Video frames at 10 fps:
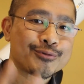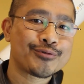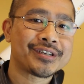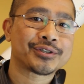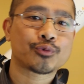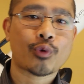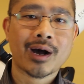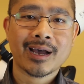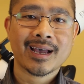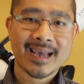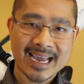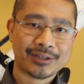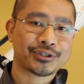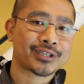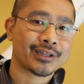two reasons why I had
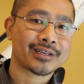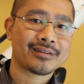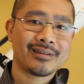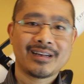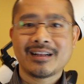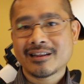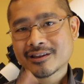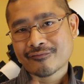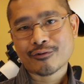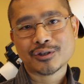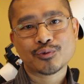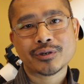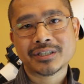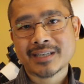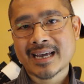to sell it. The first
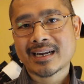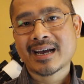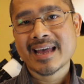one is that I